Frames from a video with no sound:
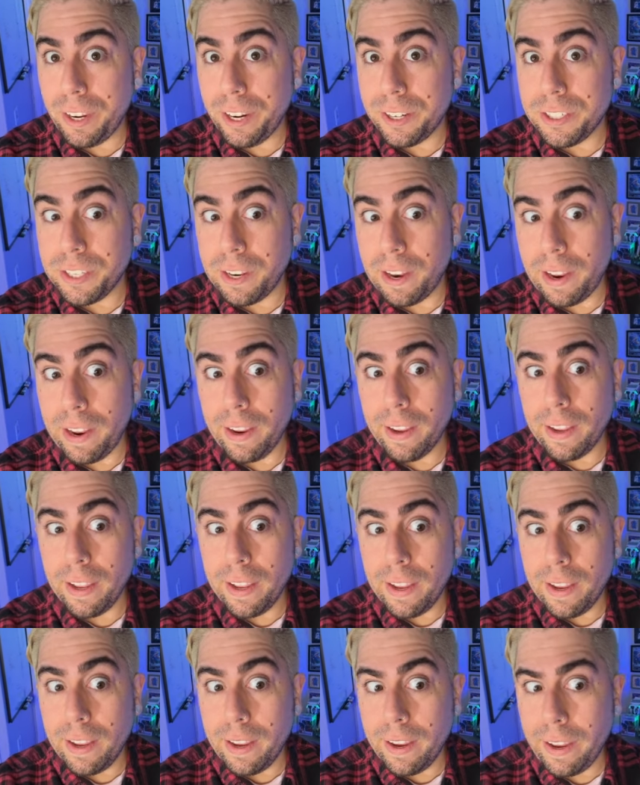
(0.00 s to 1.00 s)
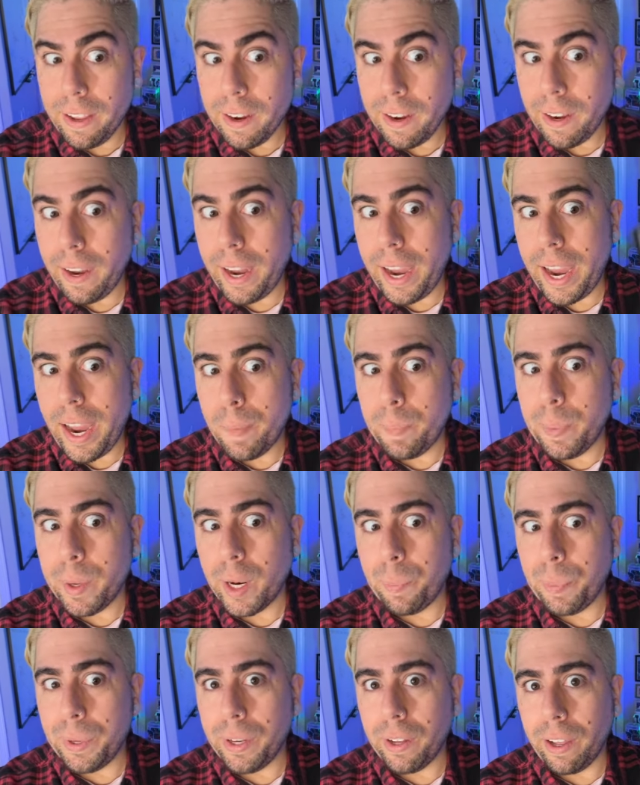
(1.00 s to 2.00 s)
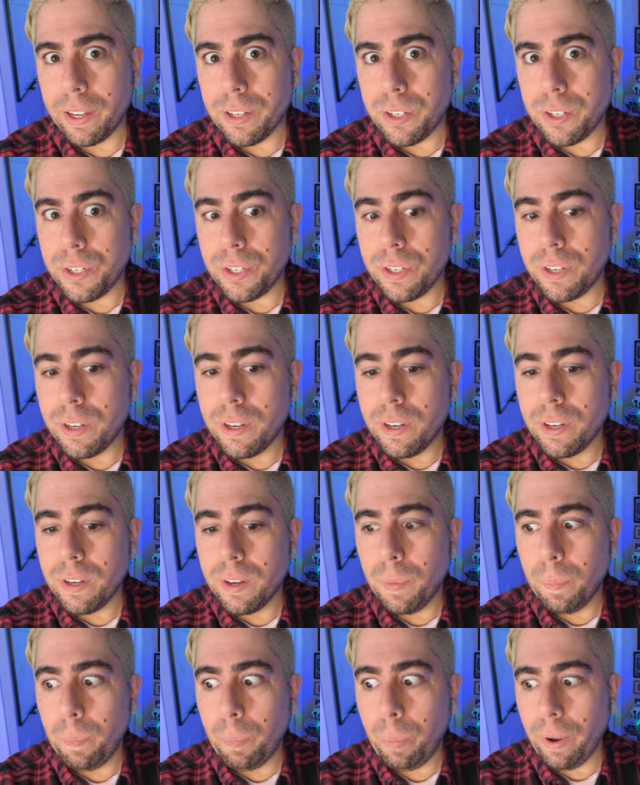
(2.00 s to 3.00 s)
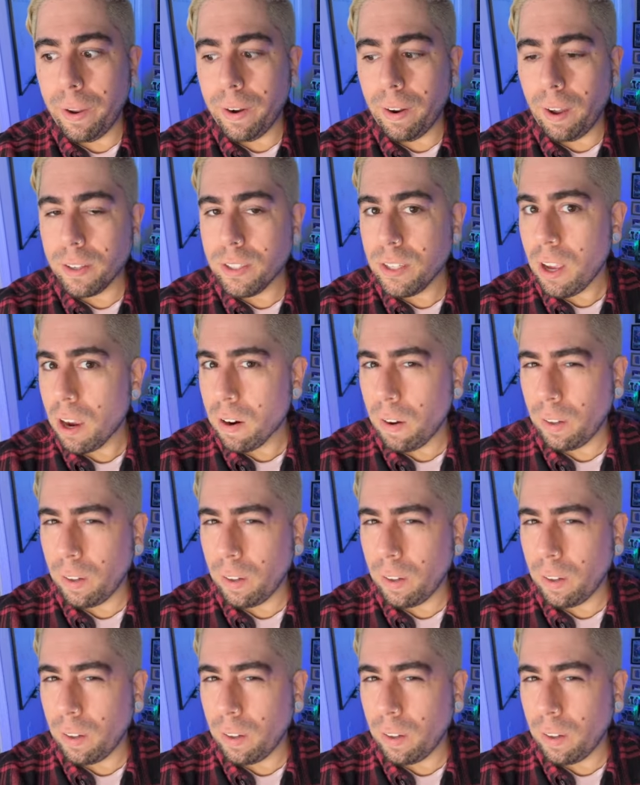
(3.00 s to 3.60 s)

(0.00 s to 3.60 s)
here today, and I amp it up a notch. But I'll talk